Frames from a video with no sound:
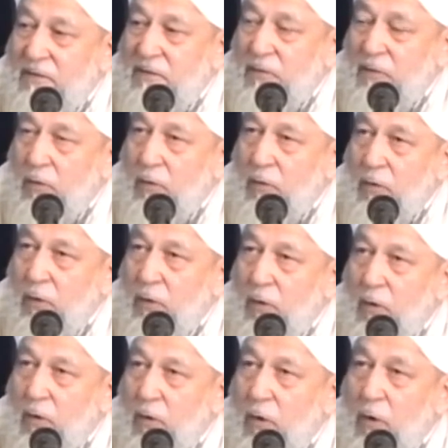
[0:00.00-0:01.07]
So
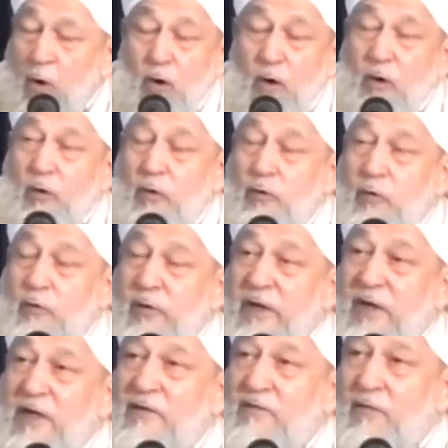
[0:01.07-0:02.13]
all who were
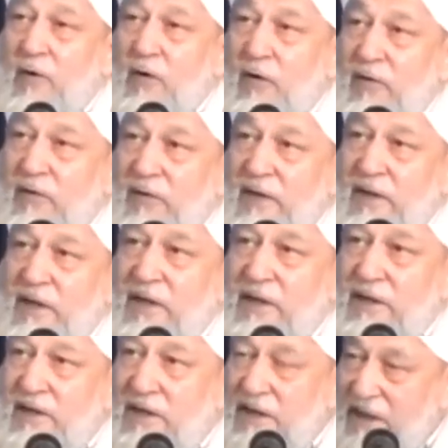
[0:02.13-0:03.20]
involved
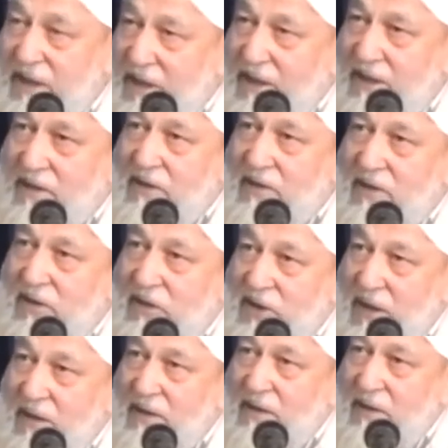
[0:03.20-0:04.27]
in digging the
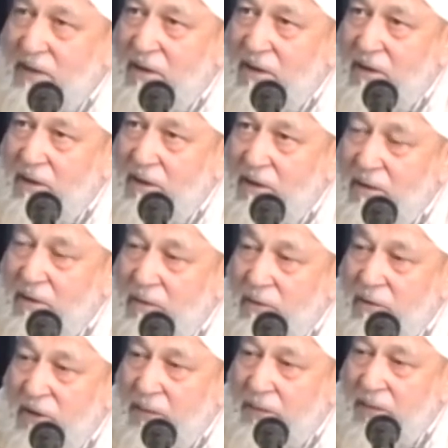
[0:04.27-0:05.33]
channel to
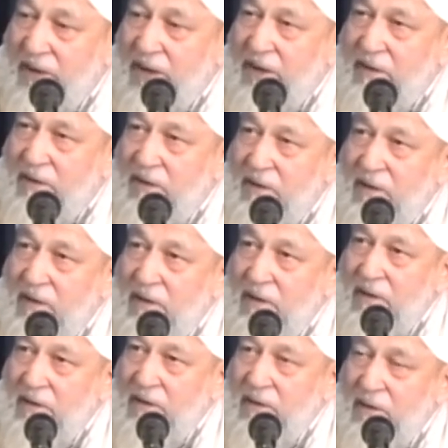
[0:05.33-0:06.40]
separate
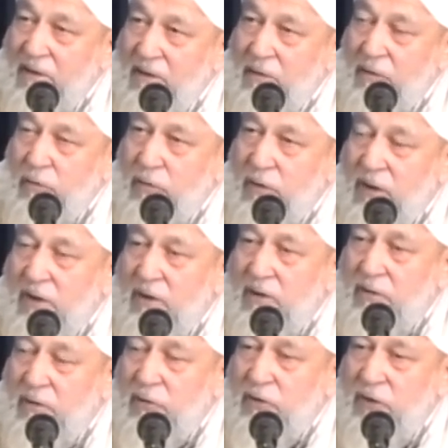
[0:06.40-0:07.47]
to
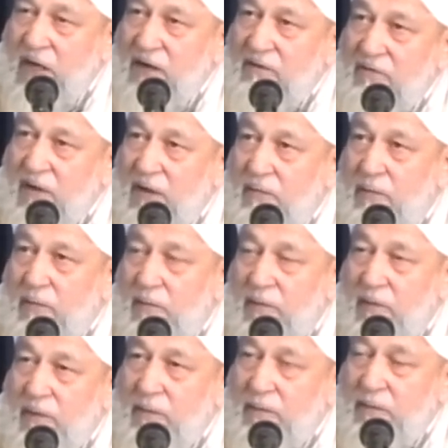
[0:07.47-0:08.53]
to save the
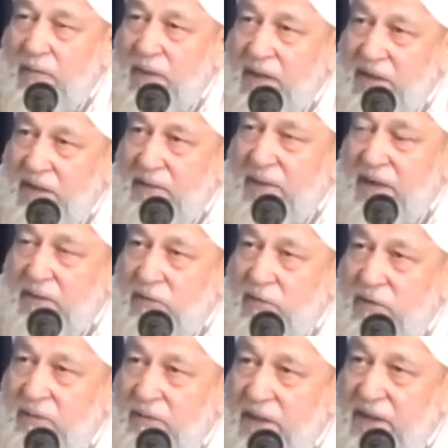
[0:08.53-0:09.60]
Medin
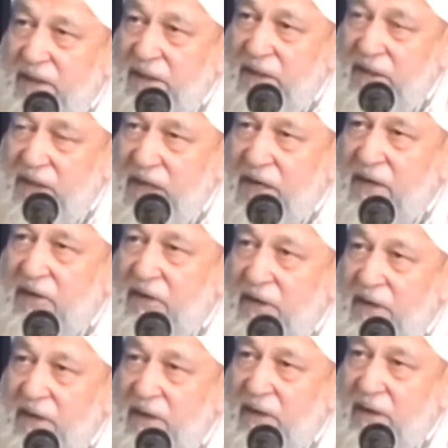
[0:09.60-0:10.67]
Medina
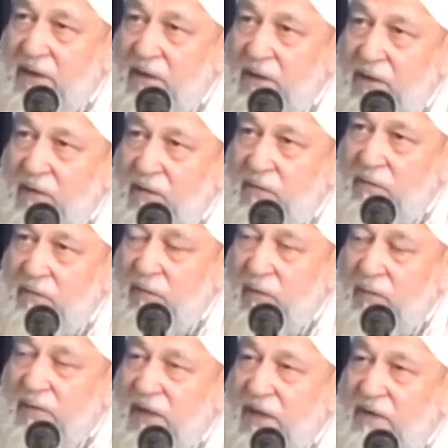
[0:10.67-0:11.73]
territory
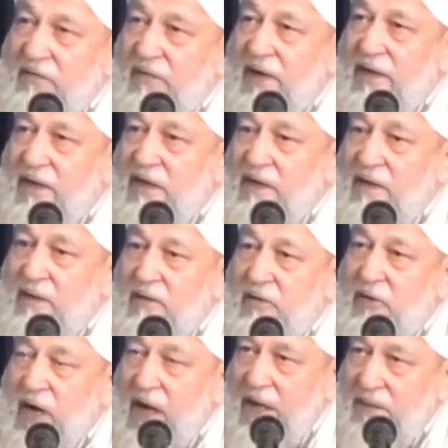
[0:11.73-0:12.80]
from the invading
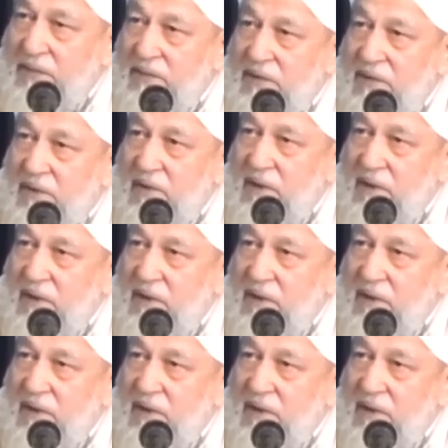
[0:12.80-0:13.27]
tribes,